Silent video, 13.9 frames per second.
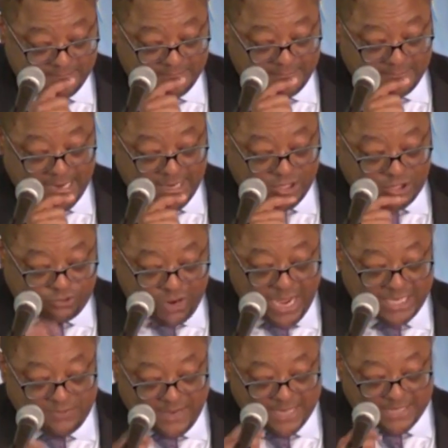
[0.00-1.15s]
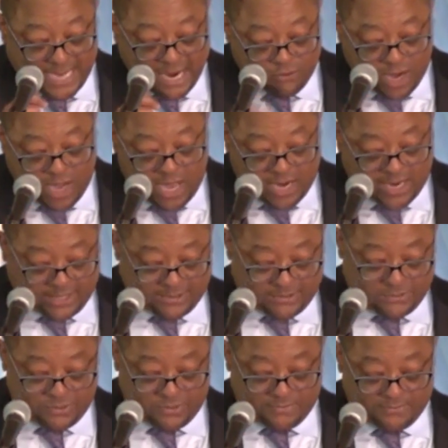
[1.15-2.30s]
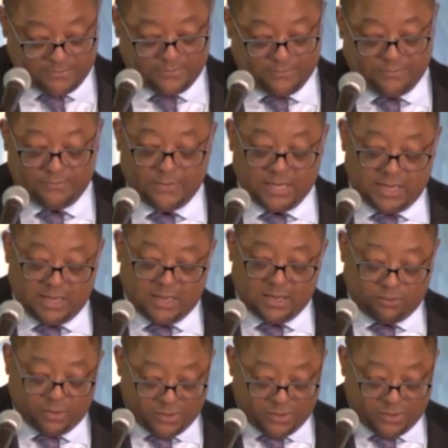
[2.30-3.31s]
And it strikes me as ironic when